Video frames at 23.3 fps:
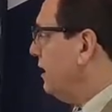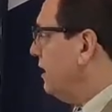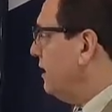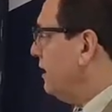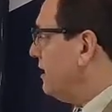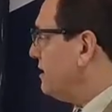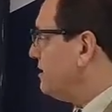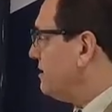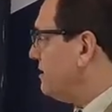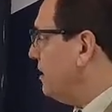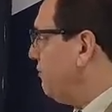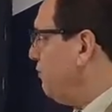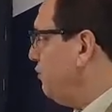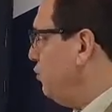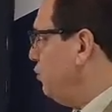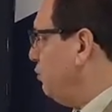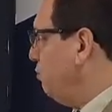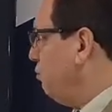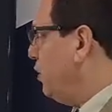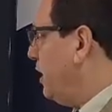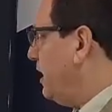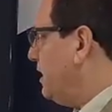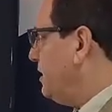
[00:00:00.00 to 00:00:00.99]
Let's say if you
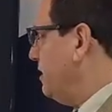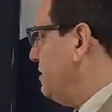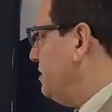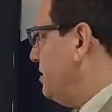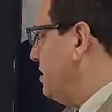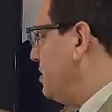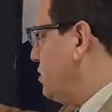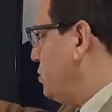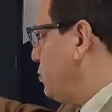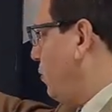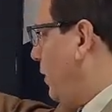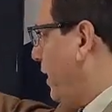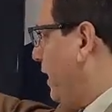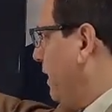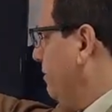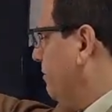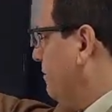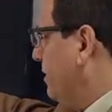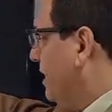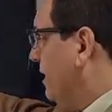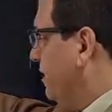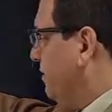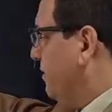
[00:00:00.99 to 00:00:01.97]
deploy it in this way,
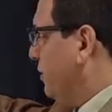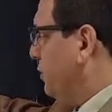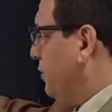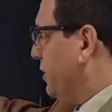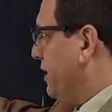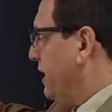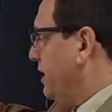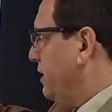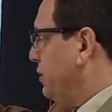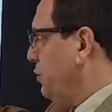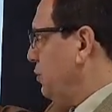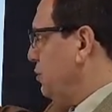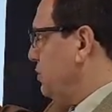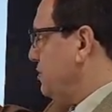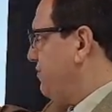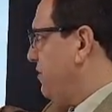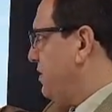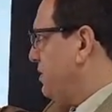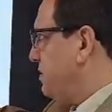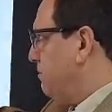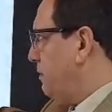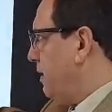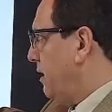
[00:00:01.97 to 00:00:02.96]
then you cannot use
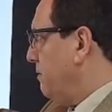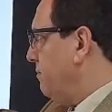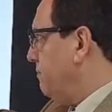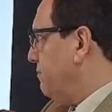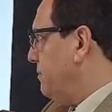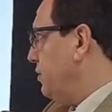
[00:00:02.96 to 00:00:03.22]
vertebra.